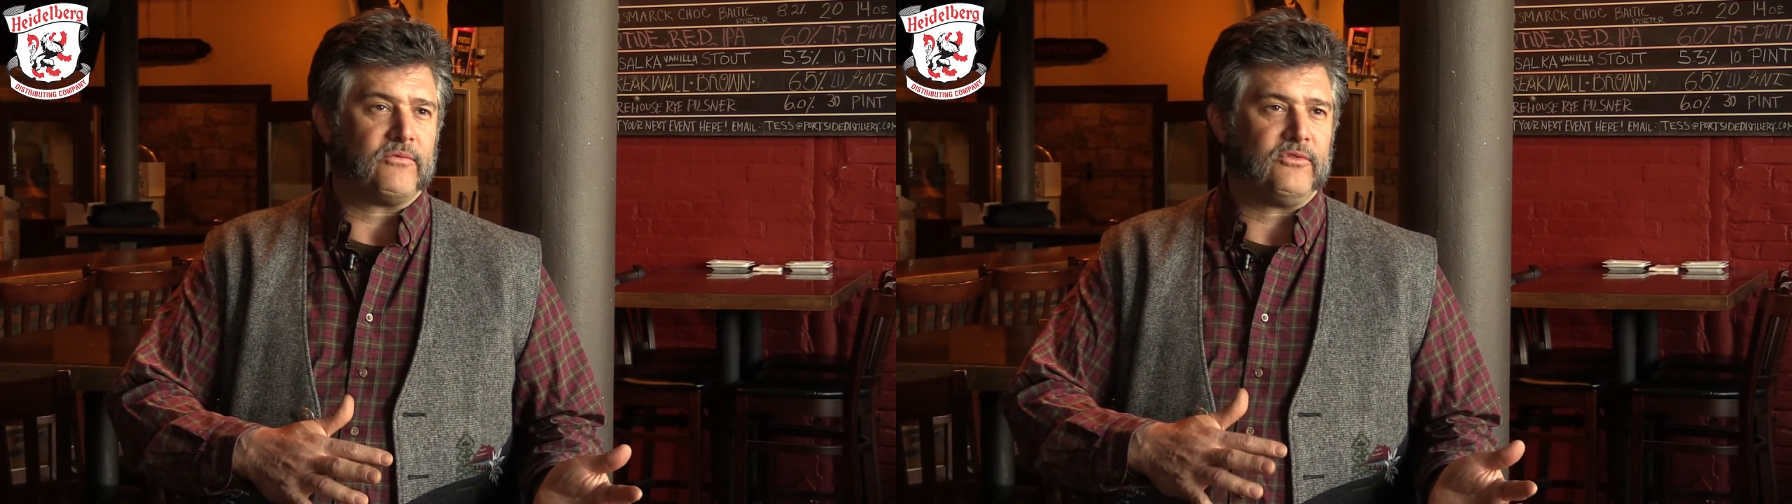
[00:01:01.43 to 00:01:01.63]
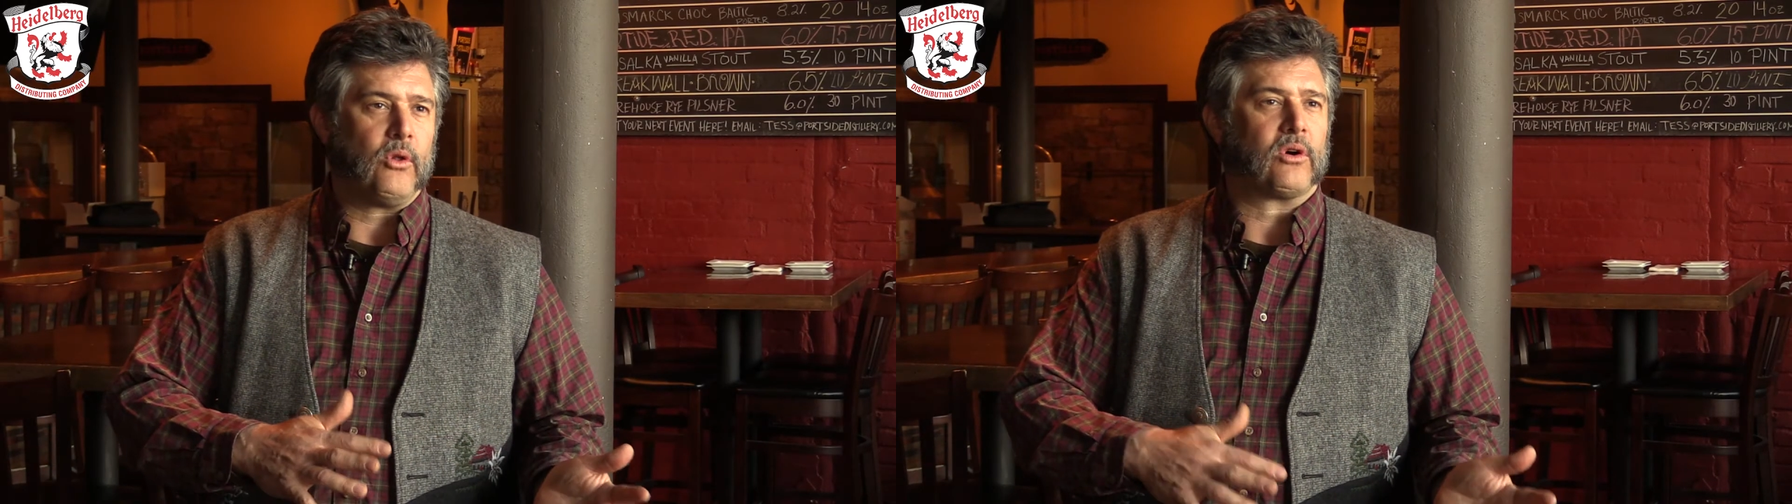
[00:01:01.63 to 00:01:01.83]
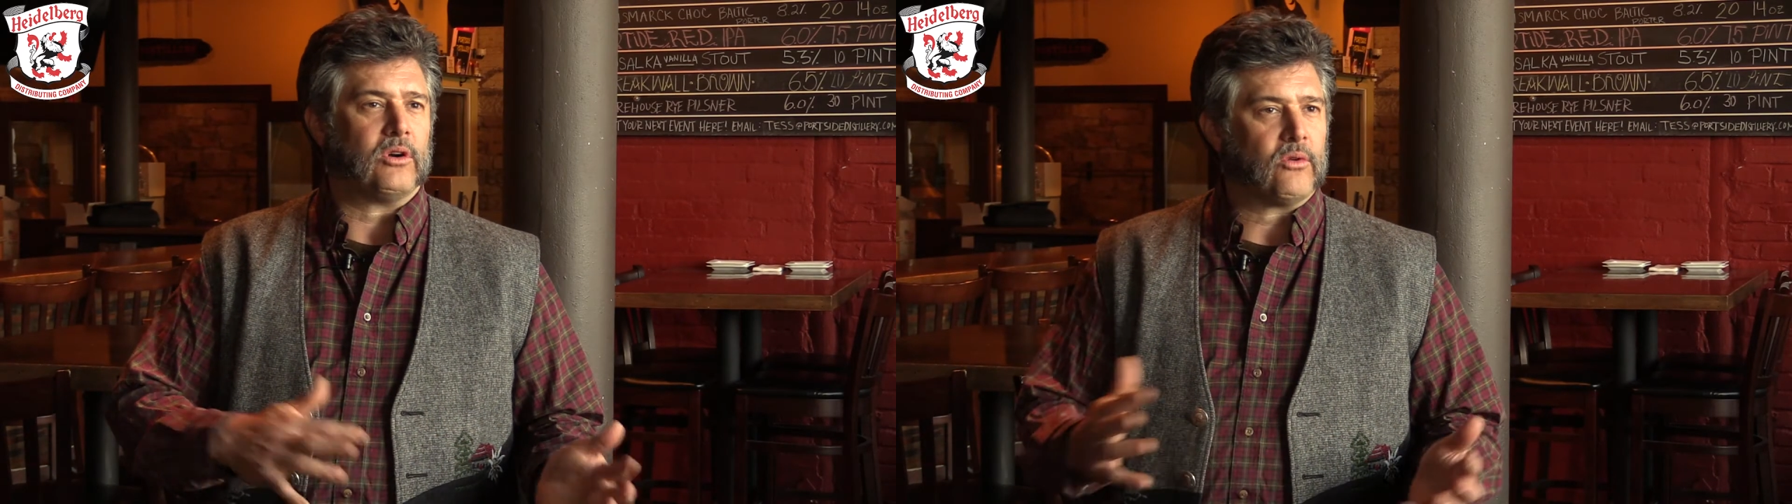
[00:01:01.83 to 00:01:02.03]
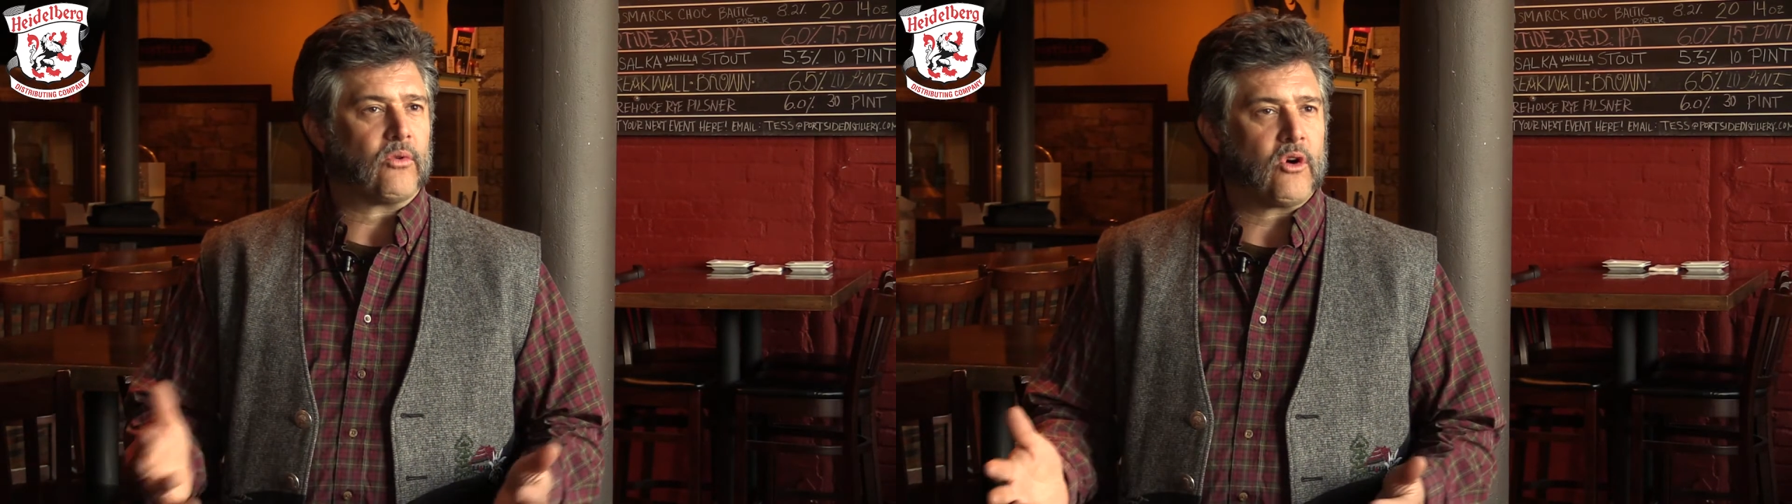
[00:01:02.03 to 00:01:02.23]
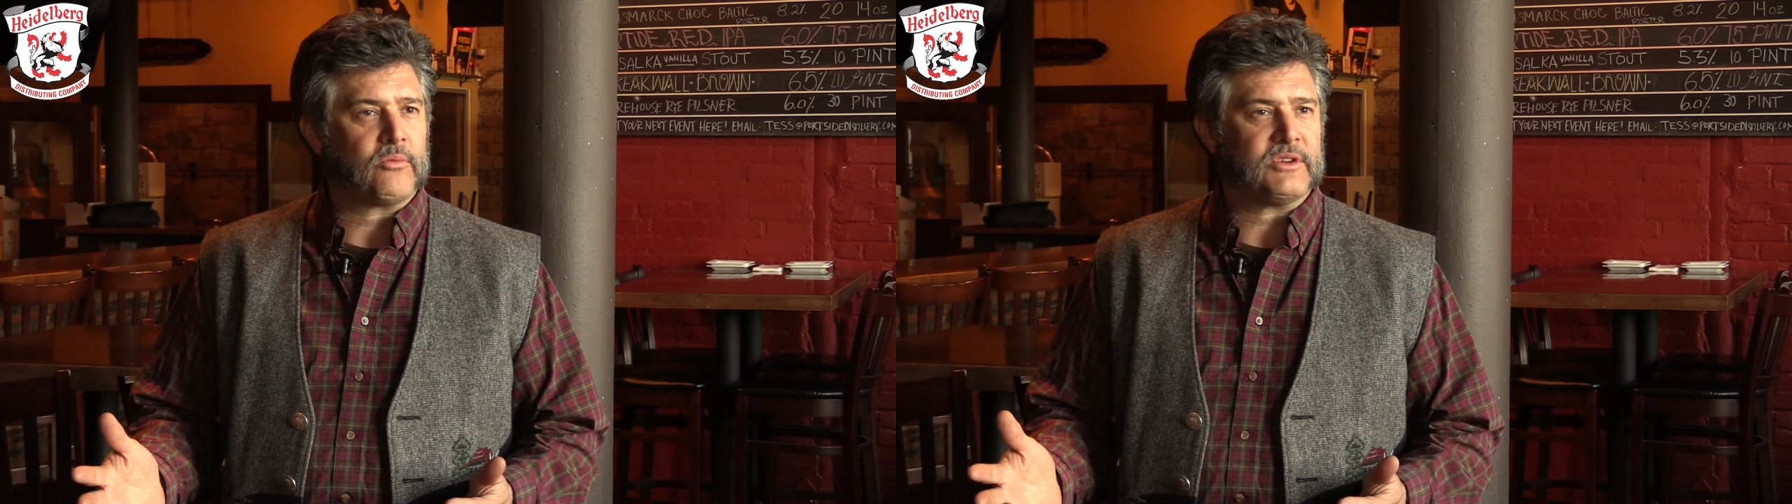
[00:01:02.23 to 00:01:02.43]
floral
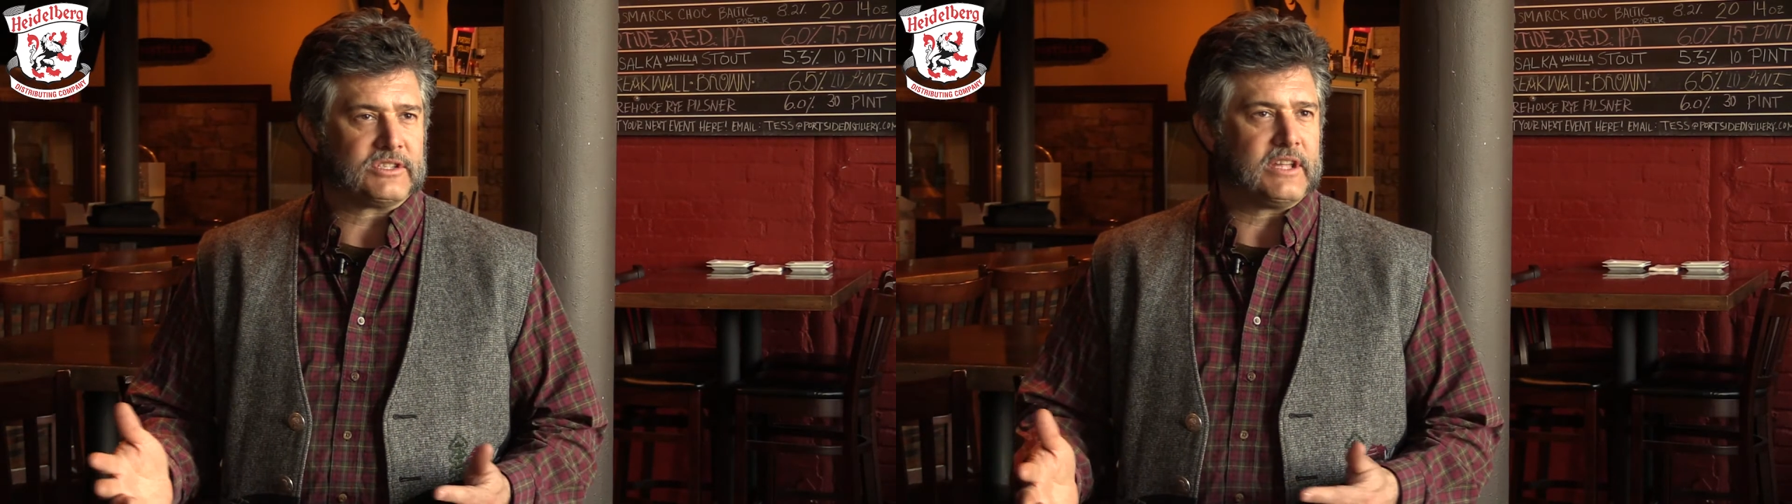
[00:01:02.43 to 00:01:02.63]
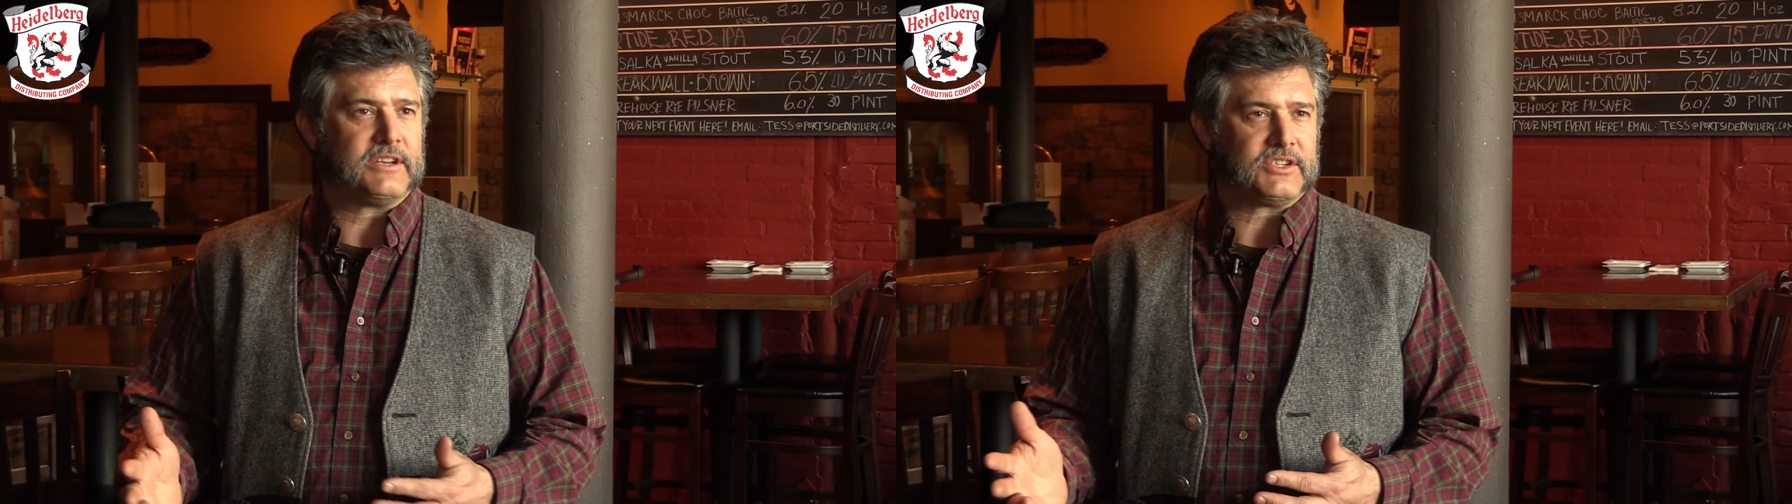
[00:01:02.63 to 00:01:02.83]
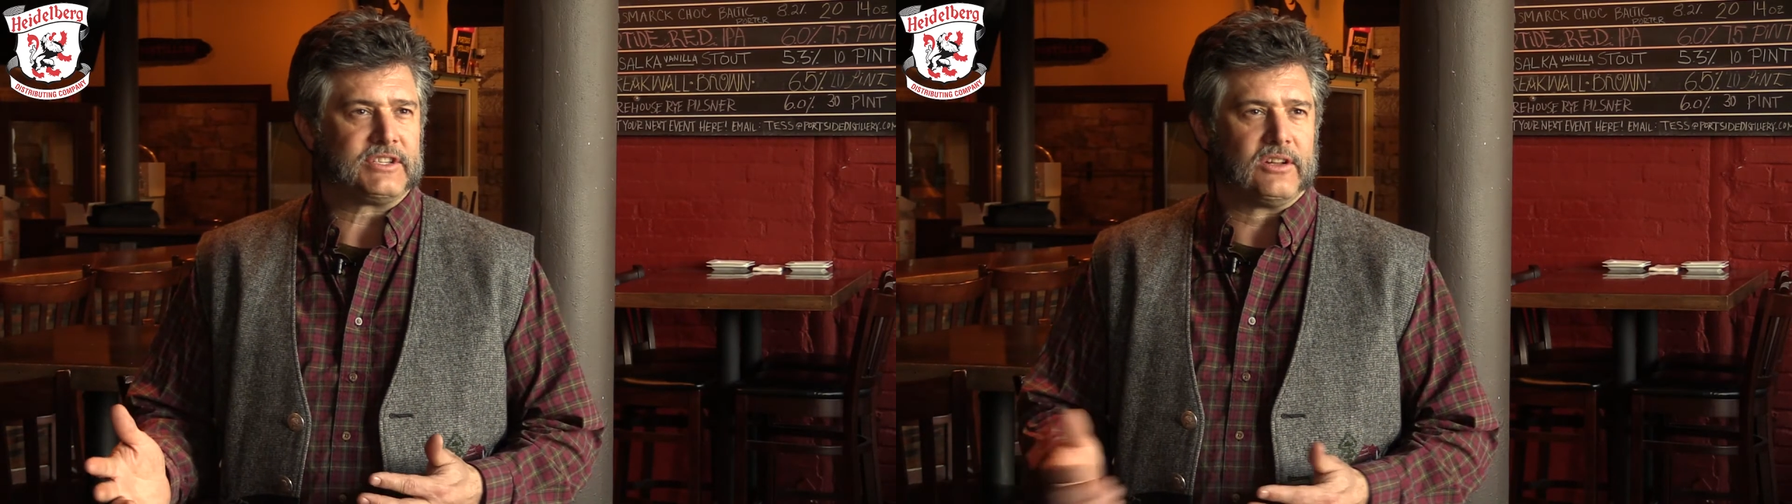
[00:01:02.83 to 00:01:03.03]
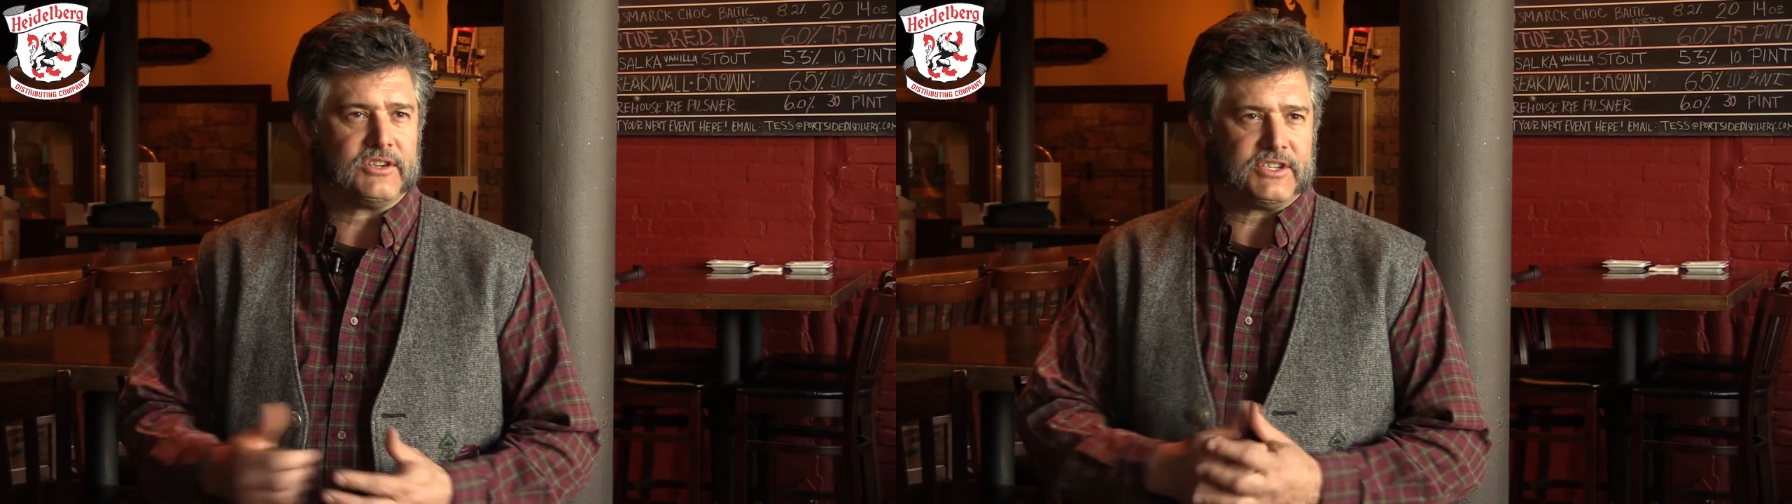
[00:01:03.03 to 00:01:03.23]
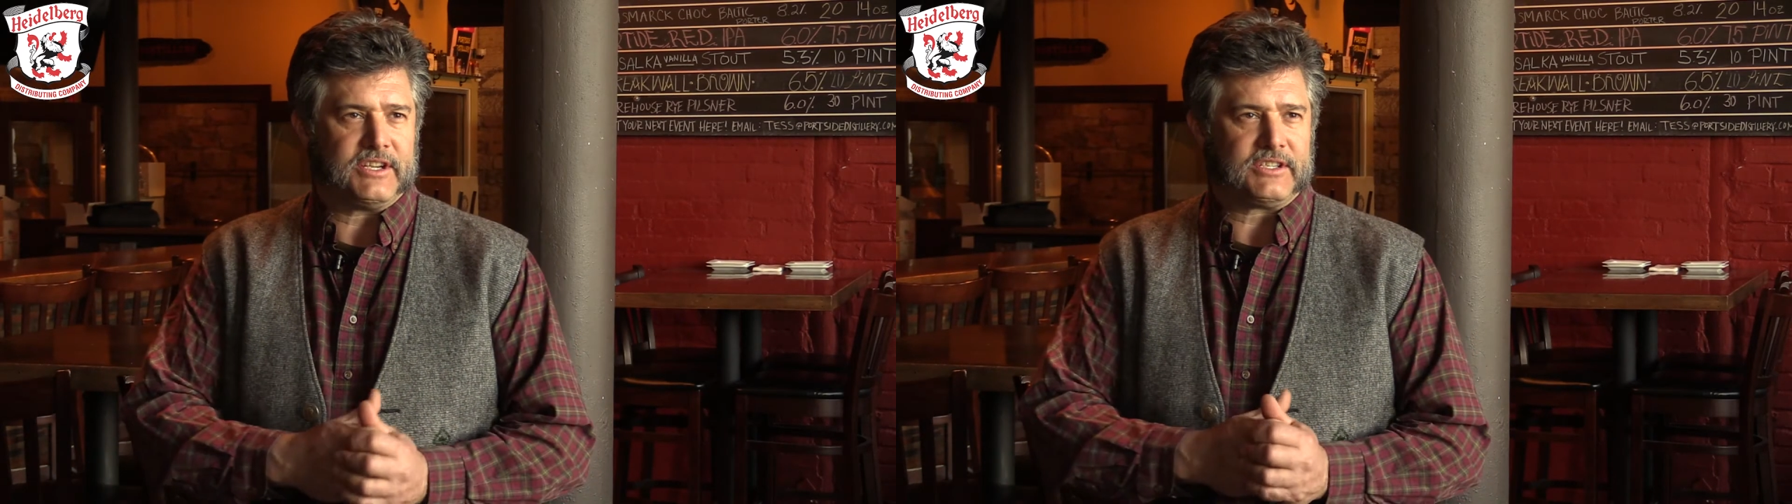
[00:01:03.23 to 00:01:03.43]
aromas than
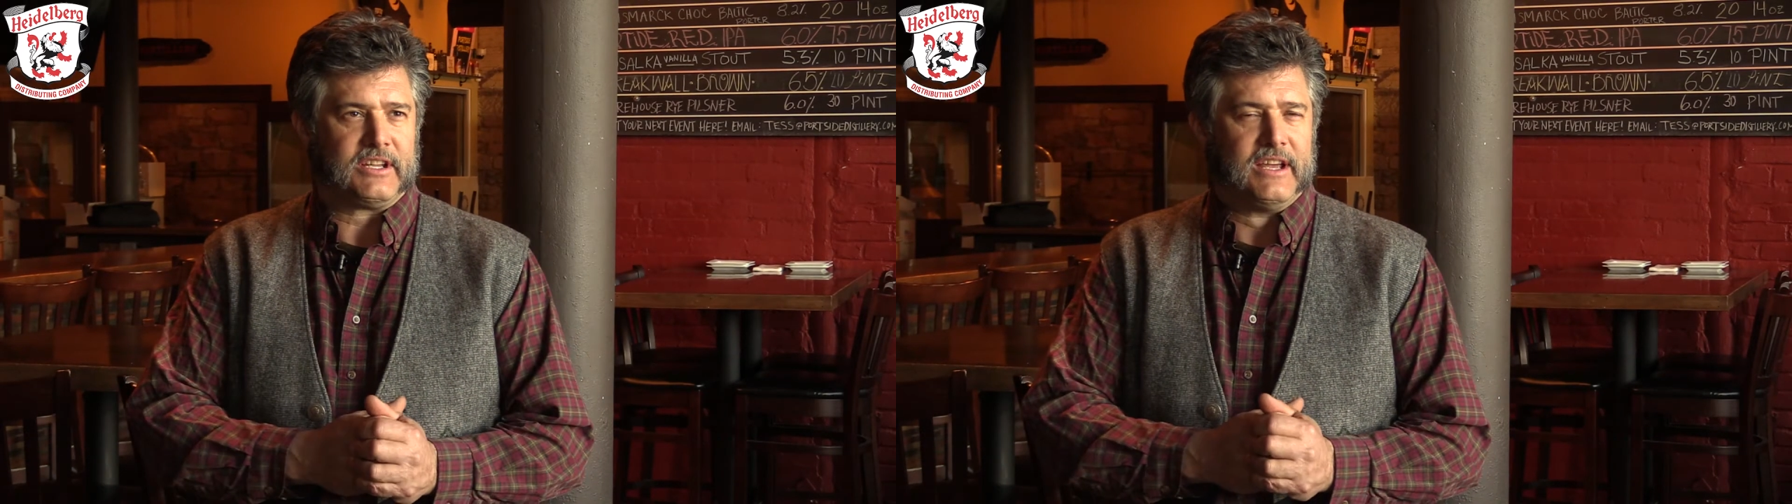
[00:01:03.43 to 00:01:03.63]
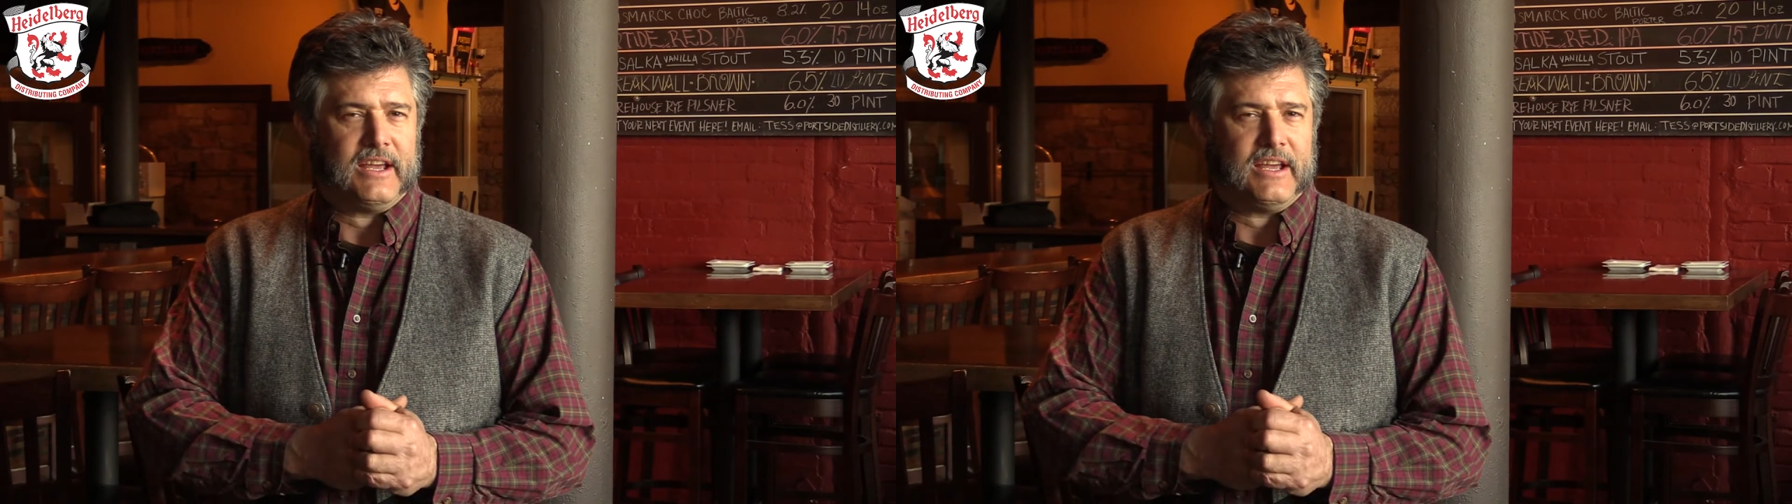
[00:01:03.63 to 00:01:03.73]
distiller's yeast.